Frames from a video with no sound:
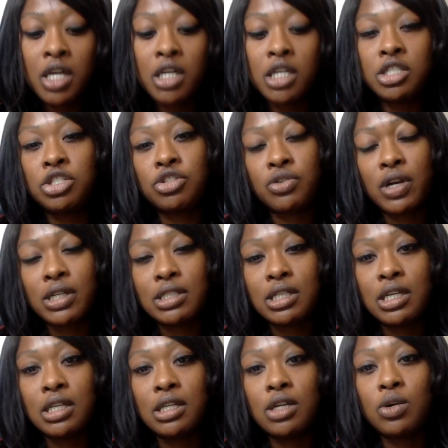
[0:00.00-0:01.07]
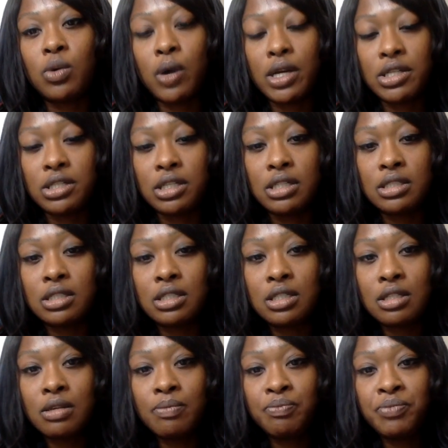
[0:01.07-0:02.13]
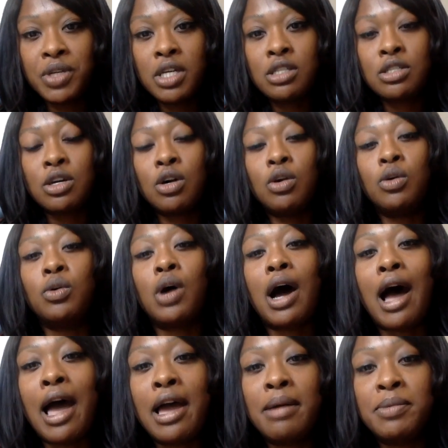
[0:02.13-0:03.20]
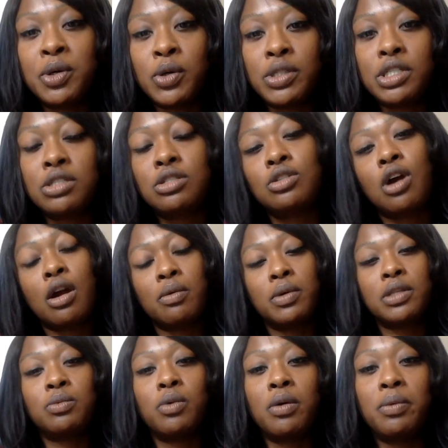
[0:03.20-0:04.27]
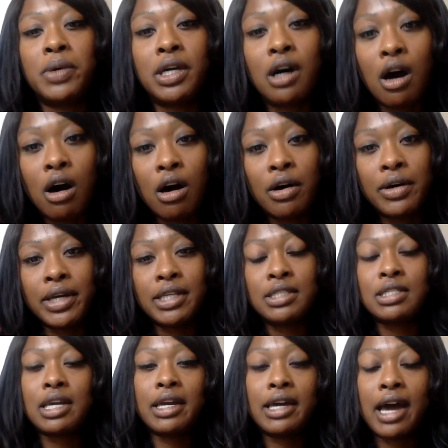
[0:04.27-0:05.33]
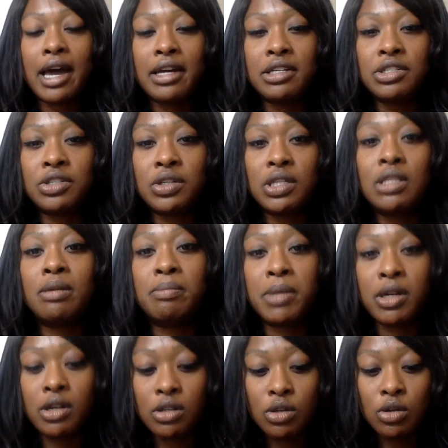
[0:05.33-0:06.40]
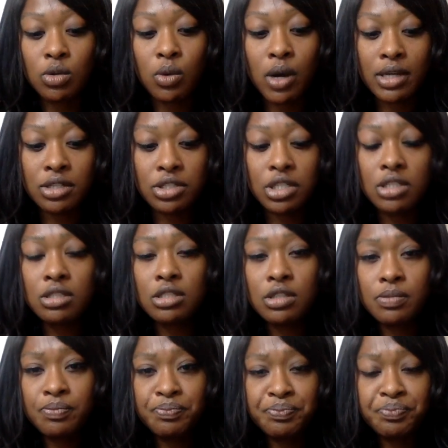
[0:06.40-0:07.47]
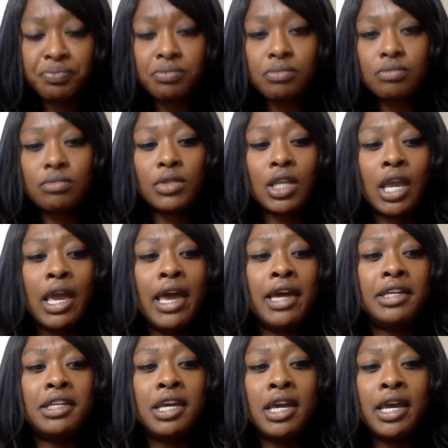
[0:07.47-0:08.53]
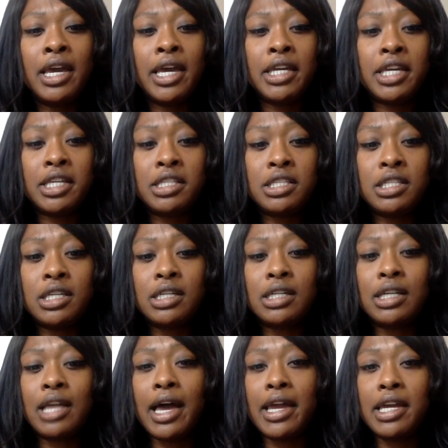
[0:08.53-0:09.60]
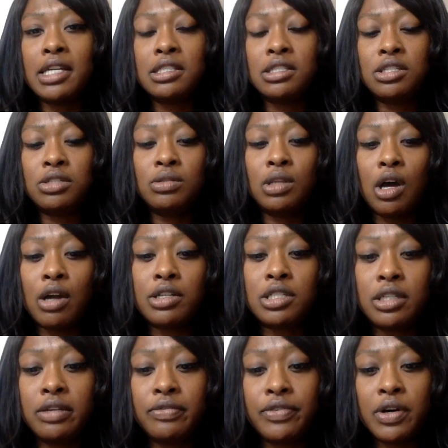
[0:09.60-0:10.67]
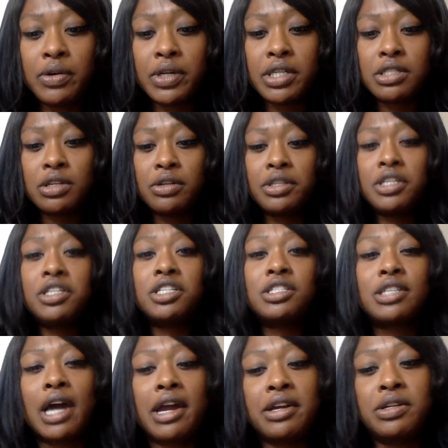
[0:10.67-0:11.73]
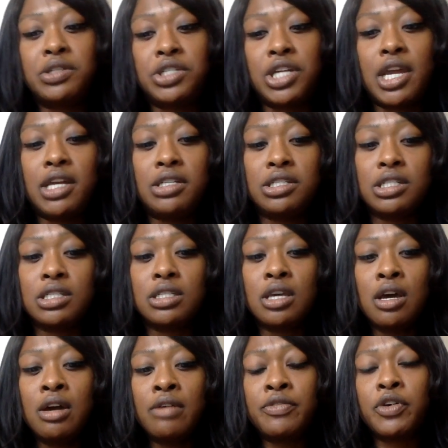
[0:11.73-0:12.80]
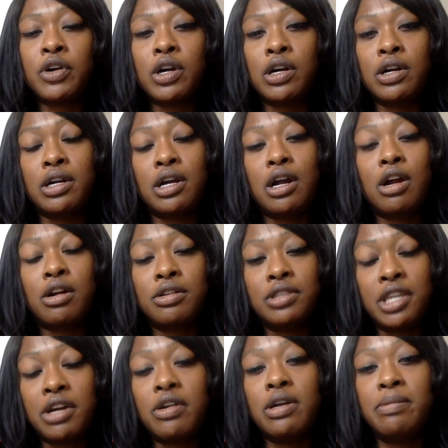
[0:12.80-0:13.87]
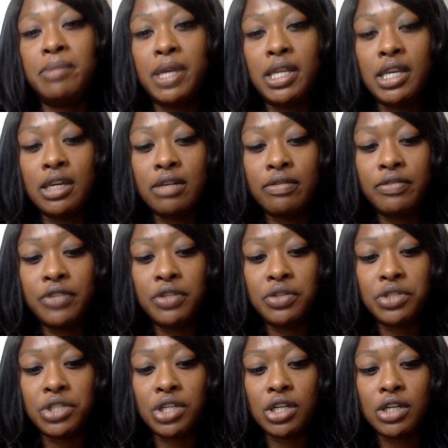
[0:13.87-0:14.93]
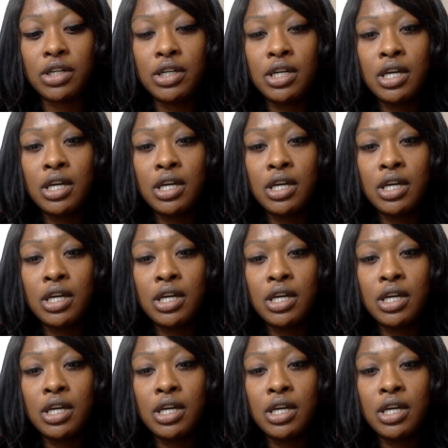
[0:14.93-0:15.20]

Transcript: constructed questions. So I am going to start with what we call in psychiatry the miracle questions. And it gets the client to largely focus on the desired changes for their immediate future.